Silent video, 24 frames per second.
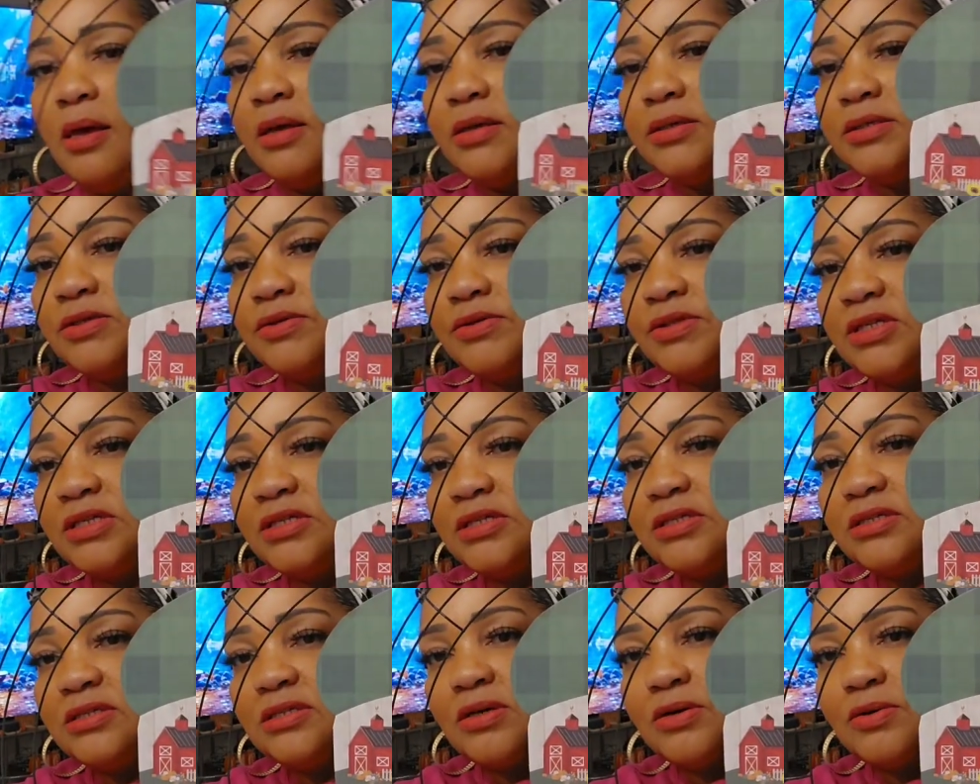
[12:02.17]
So
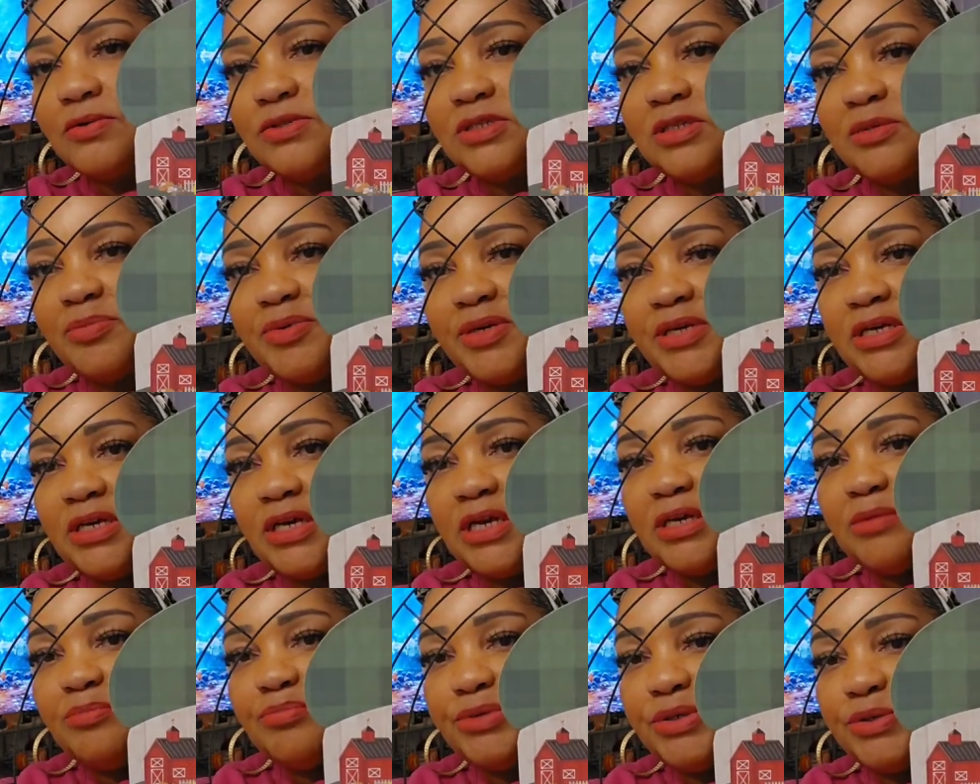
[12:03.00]
this is going to be
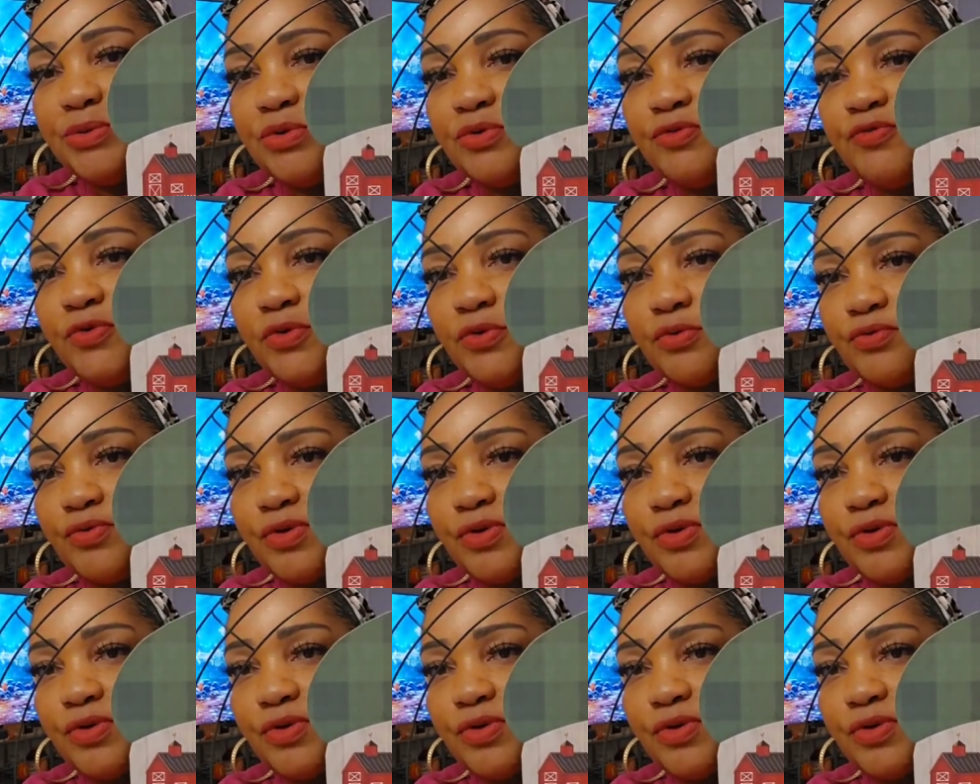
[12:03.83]
a beautiful